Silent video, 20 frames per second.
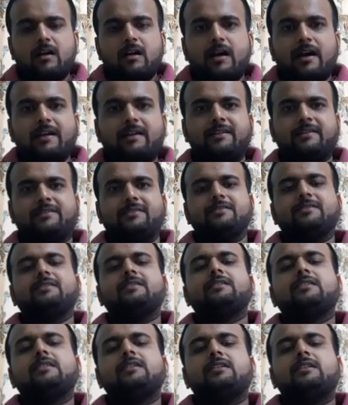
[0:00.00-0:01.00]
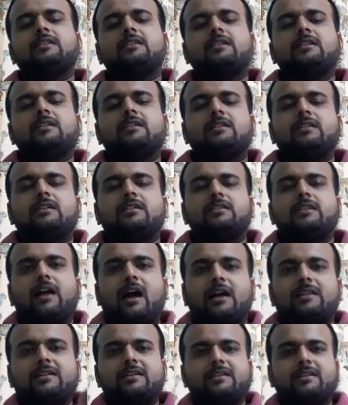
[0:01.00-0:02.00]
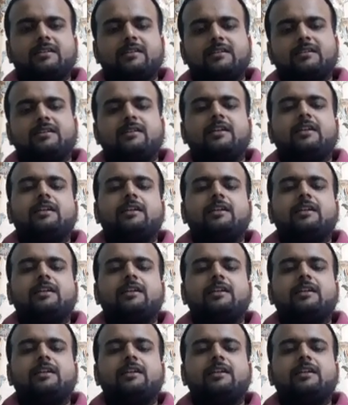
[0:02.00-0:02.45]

And The other